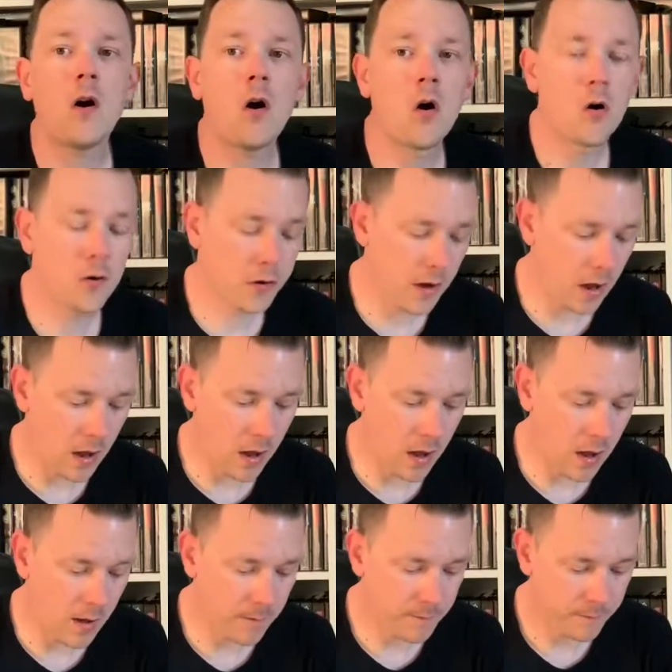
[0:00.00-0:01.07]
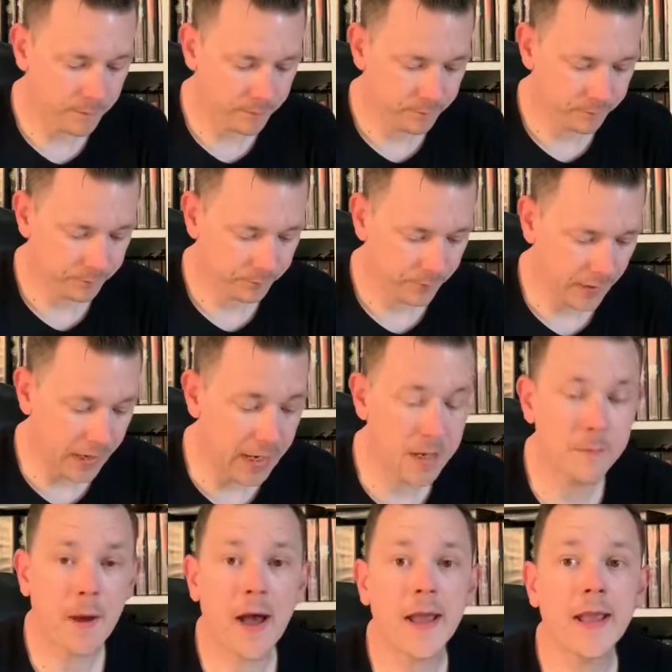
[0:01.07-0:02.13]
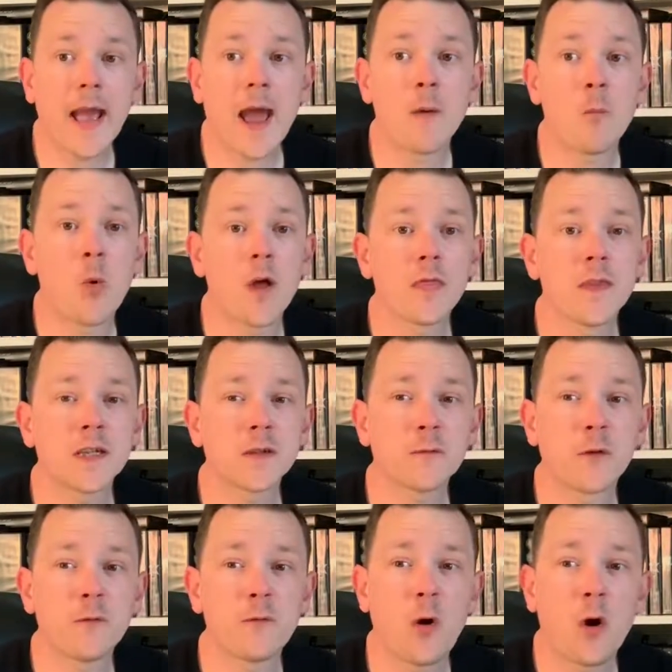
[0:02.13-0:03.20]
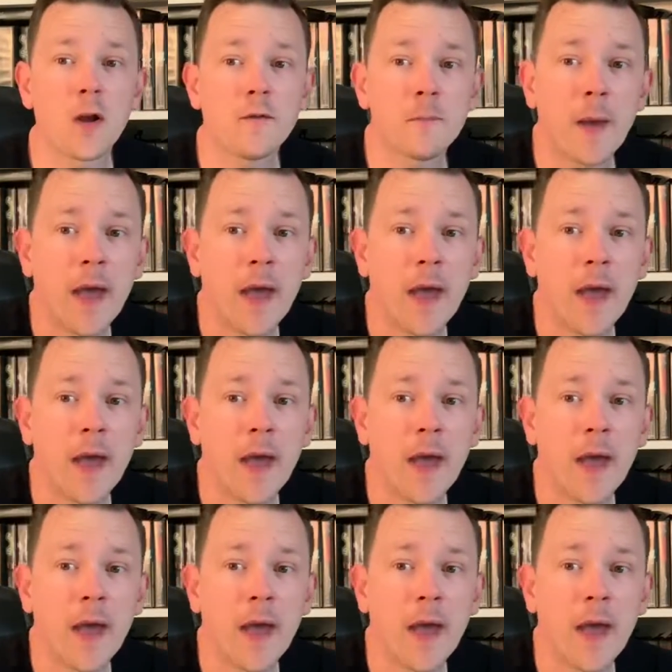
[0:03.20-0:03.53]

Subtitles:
on eBay and won this for £5.